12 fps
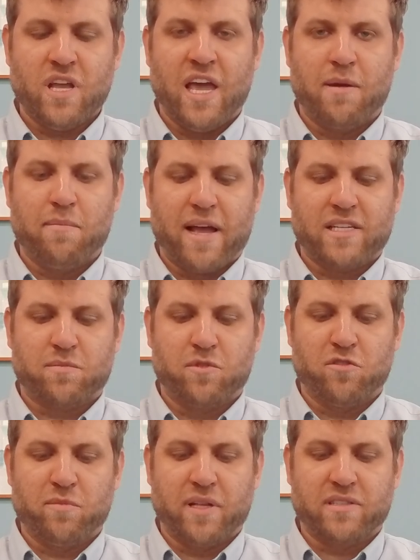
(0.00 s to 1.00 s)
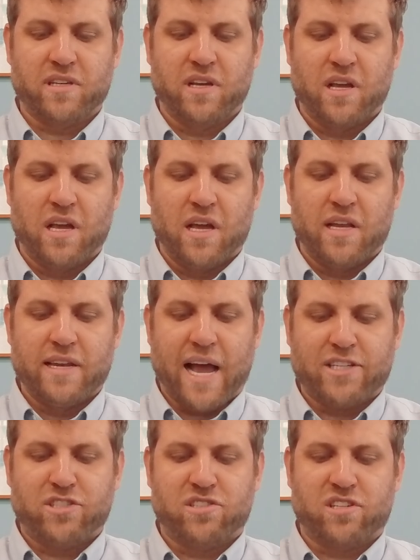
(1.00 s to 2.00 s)
and mass movements
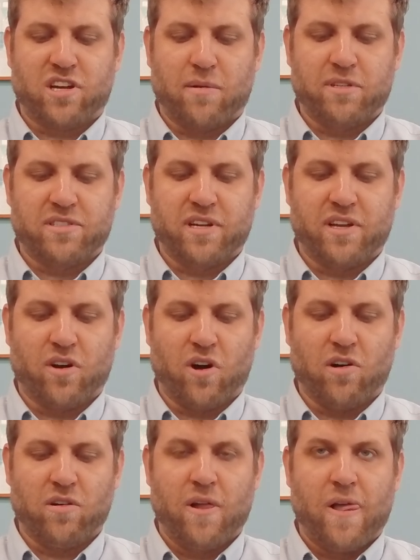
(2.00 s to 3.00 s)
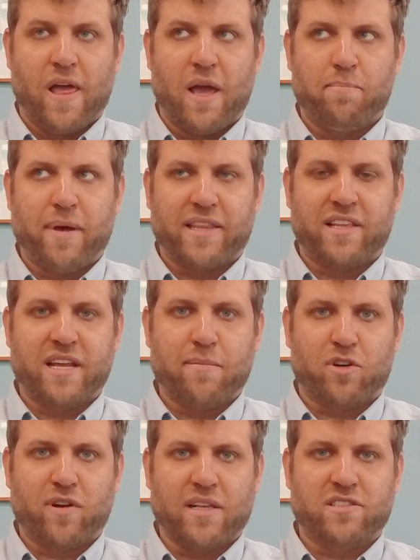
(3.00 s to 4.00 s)
not just to come to City Hall and beg the
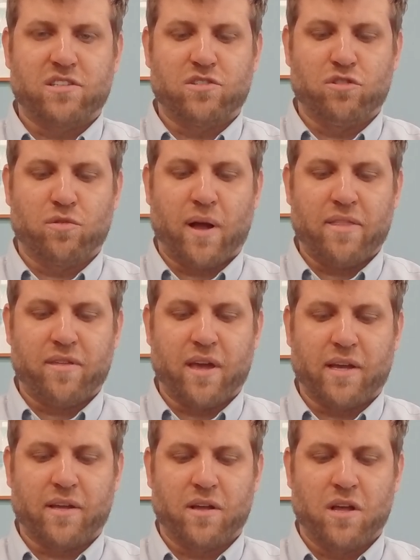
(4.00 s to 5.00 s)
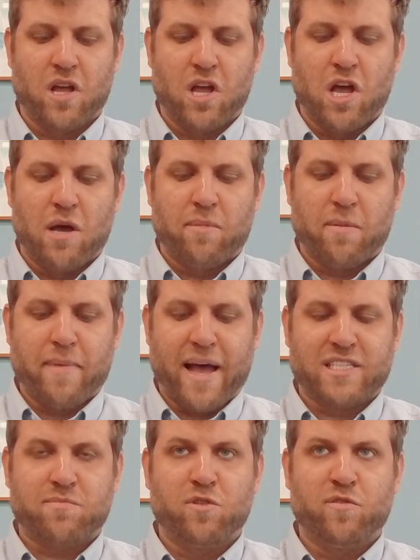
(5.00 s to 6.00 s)
Democrats to do the right thing, but
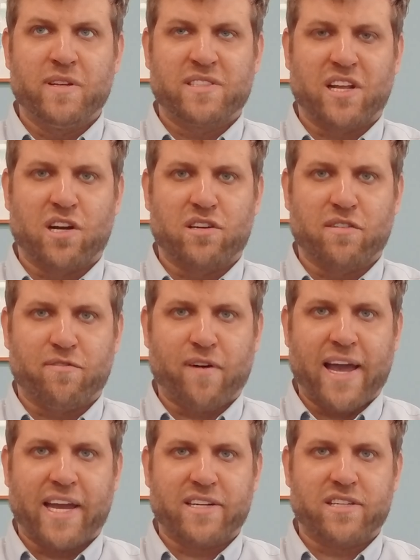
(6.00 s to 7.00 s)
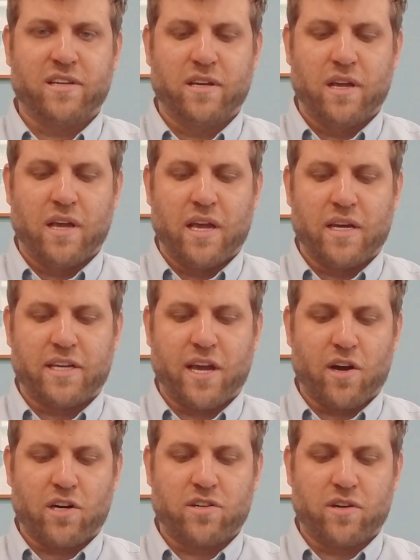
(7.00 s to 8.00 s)
mass movements that are defiant in
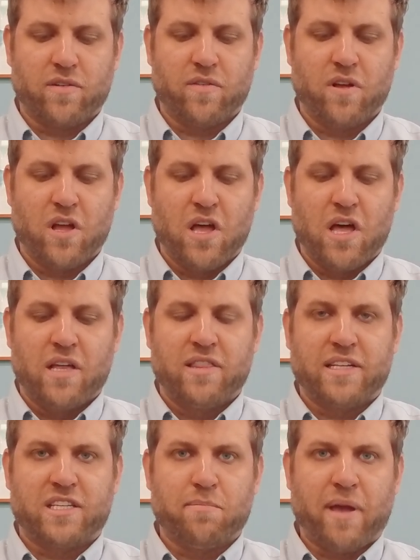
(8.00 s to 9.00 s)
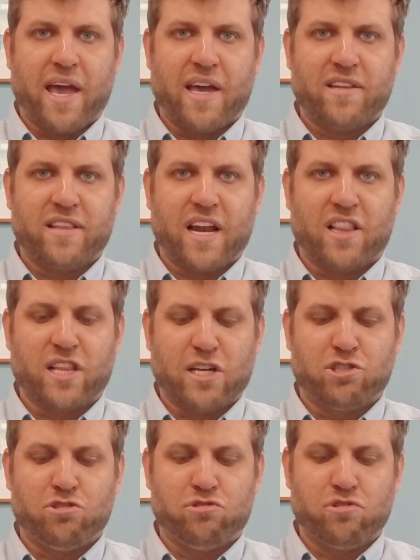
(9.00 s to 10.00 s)
character, that demand that
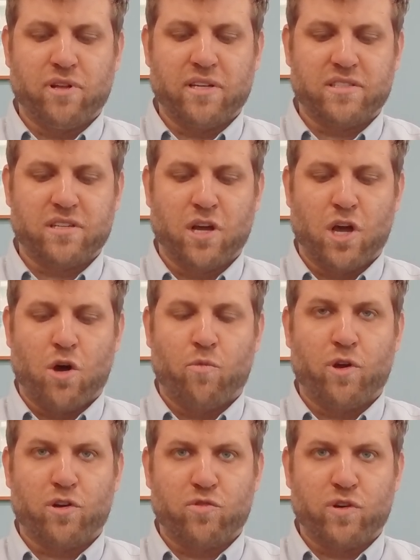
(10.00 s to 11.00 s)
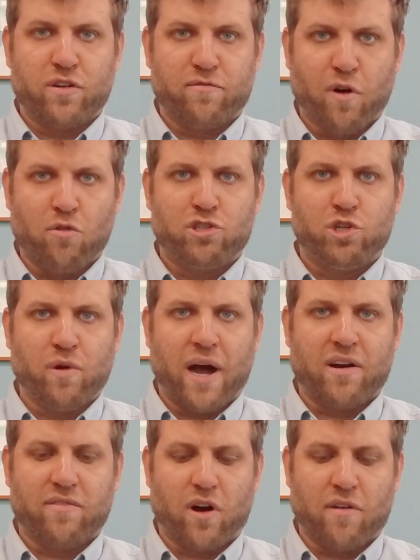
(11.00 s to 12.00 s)
unless you do this, we are going to vote you
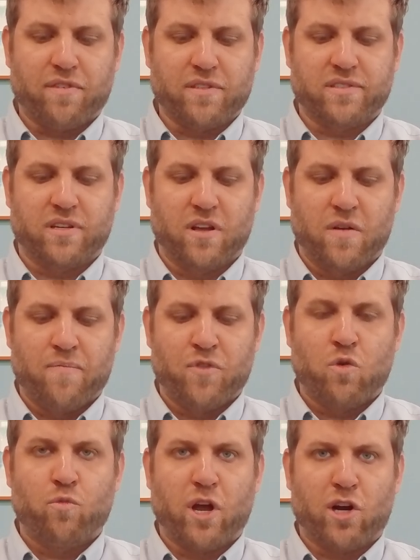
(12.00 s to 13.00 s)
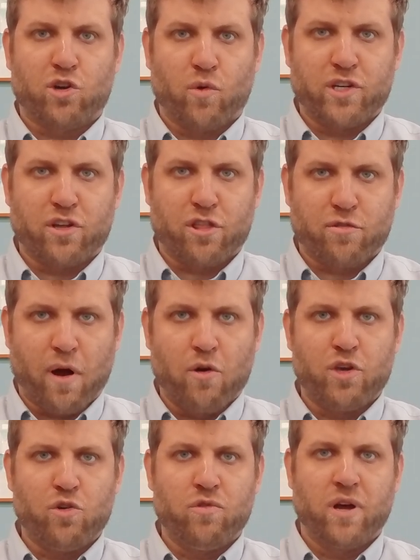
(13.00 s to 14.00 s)
out of office. We are going to throw
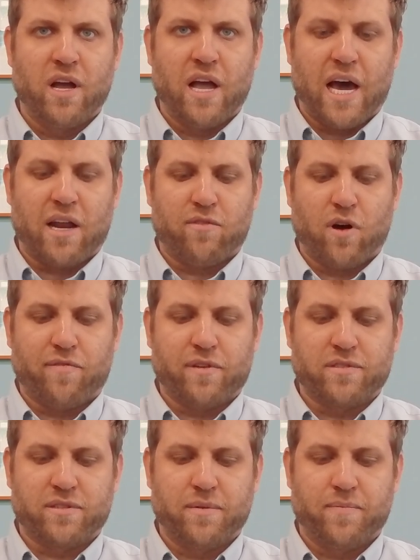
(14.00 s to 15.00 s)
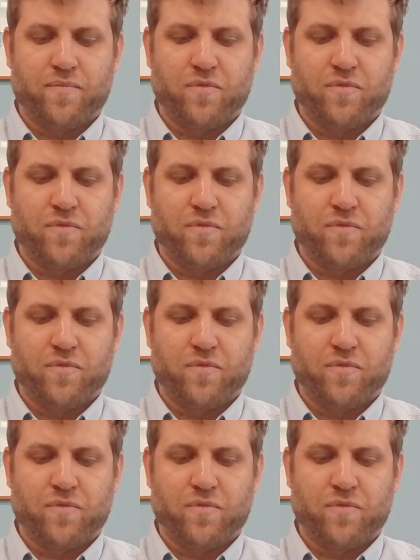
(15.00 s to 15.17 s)
you out of office.